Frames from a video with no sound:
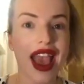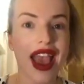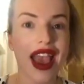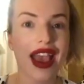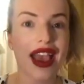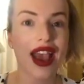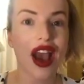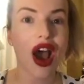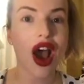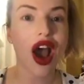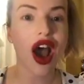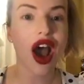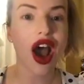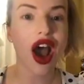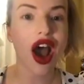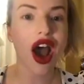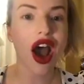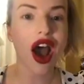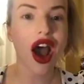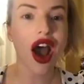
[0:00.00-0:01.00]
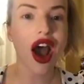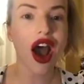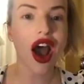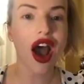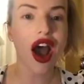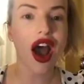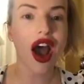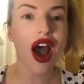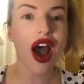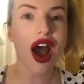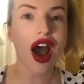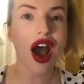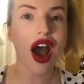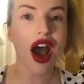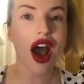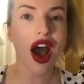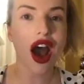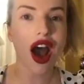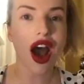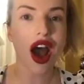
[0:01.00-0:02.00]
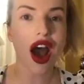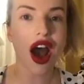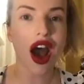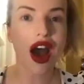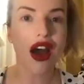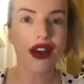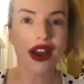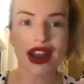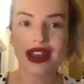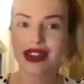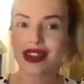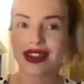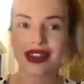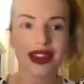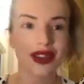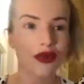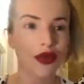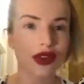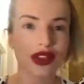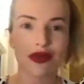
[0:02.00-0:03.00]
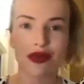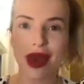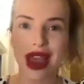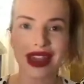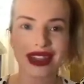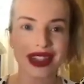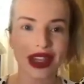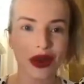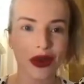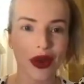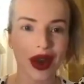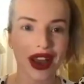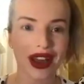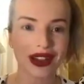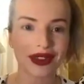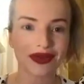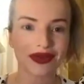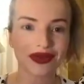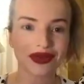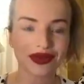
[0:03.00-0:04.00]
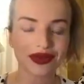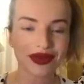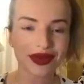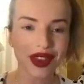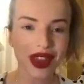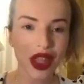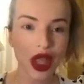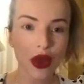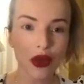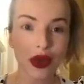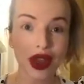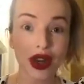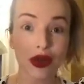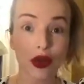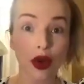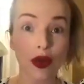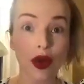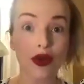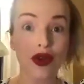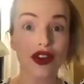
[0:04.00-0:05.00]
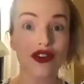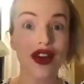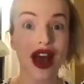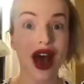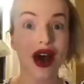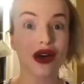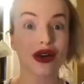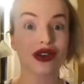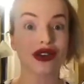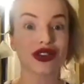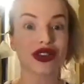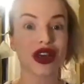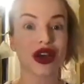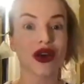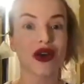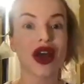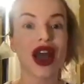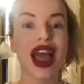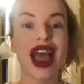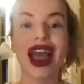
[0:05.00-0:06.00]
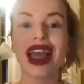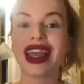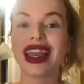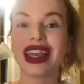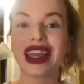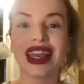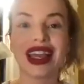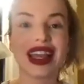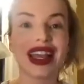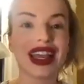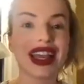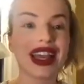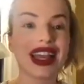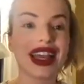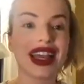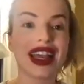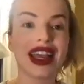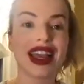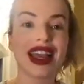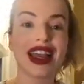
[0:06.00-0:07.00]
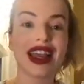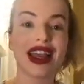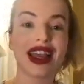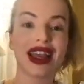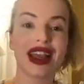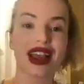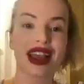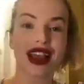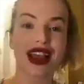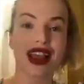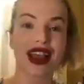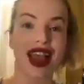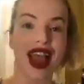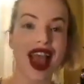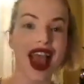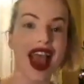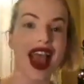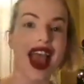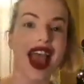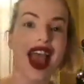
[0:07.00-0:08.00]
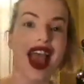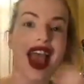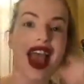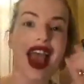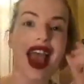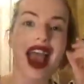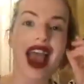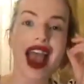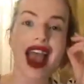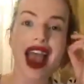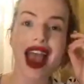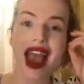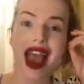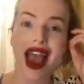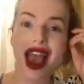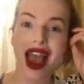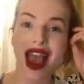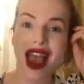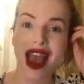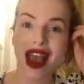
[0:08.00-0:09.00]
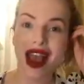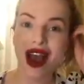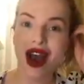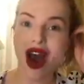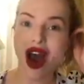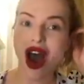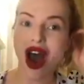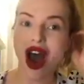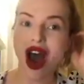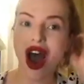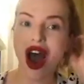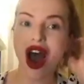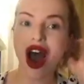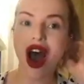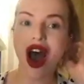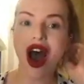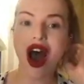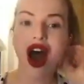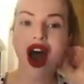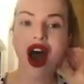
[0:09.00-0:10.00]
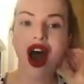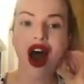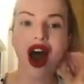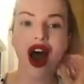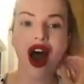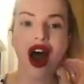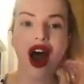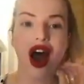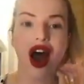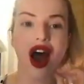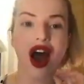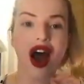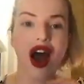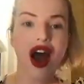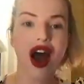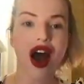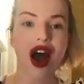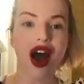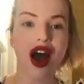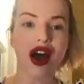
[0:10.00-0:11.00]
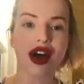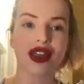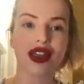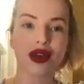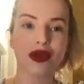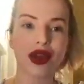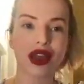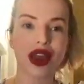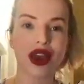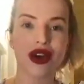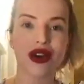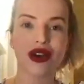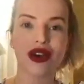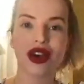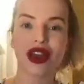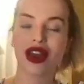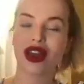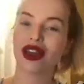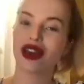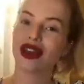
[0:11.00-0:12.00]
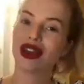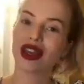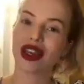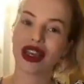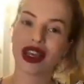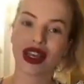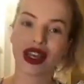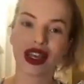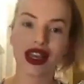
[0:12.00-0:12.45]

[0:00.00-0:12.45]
ah? All right, so this is the most basic one. We gotta warm up our vowels though. E, A, ah. There we go. E,